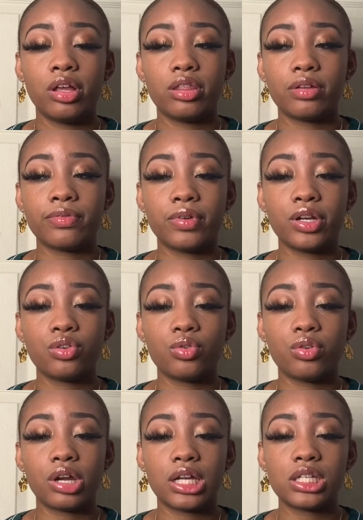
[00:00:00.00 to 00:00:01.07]
The front
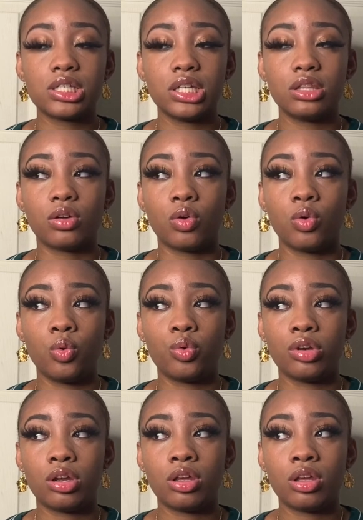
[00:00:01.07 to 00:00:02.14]
door, I just need the code.